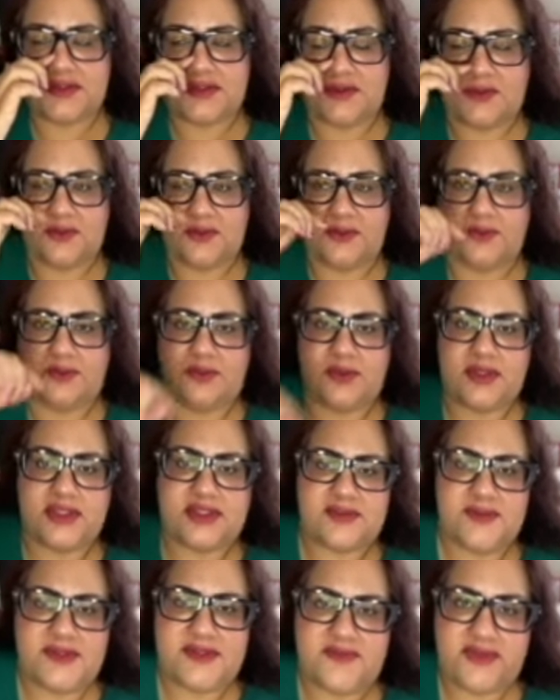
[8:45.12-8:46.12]
So
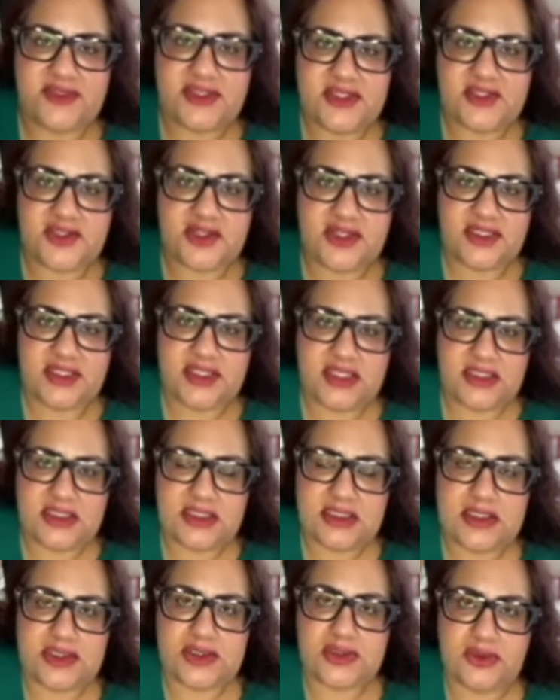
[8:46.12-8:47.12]
once we really started getting
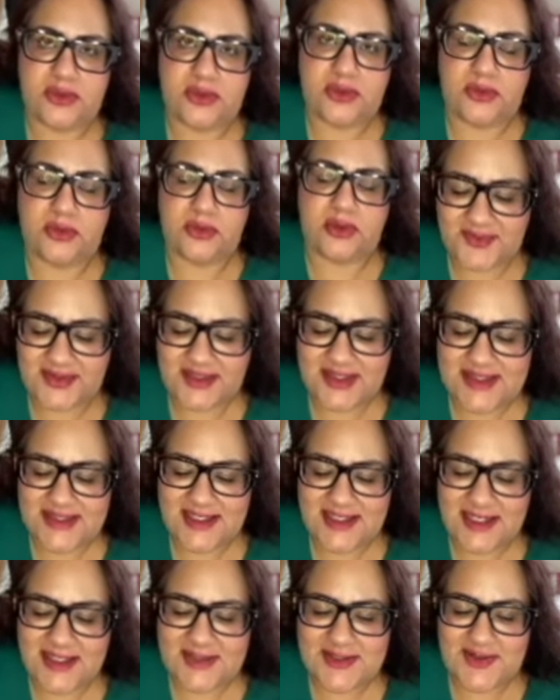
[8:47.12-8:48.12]
into real
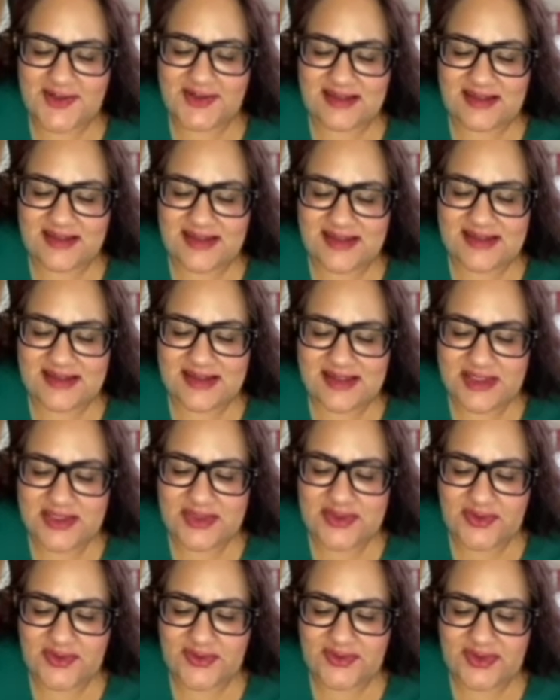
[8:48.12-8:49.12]
estate, I started listening
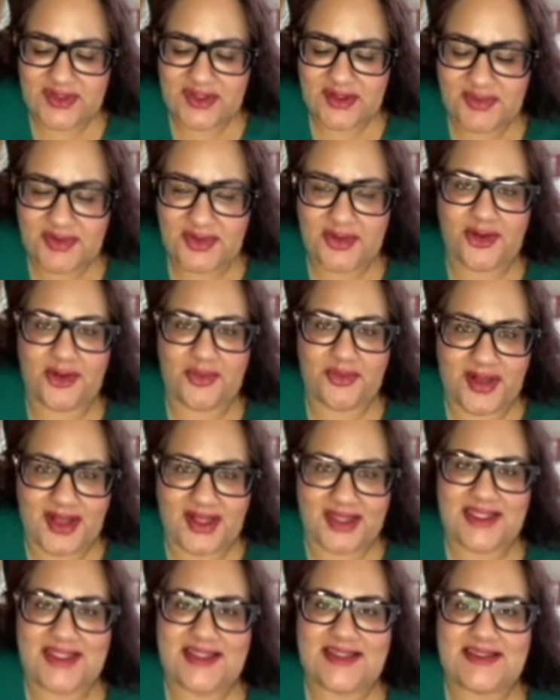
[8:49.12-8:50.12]
to the Bigger
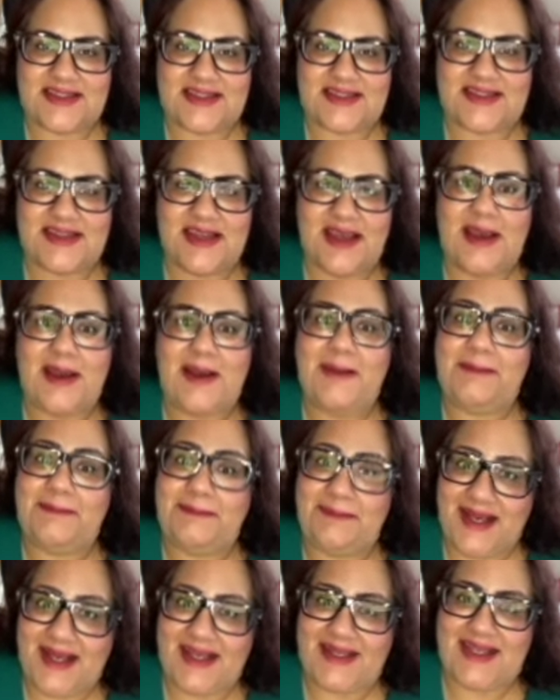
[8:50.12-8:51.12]
Pockets
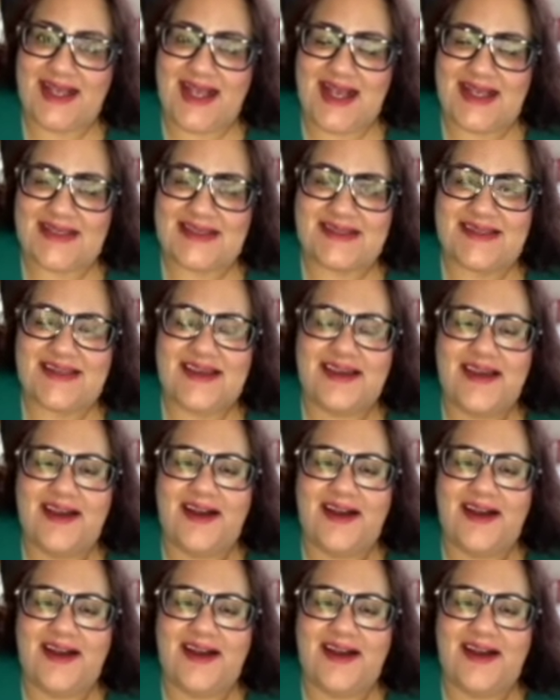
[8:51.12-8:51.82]
podcast.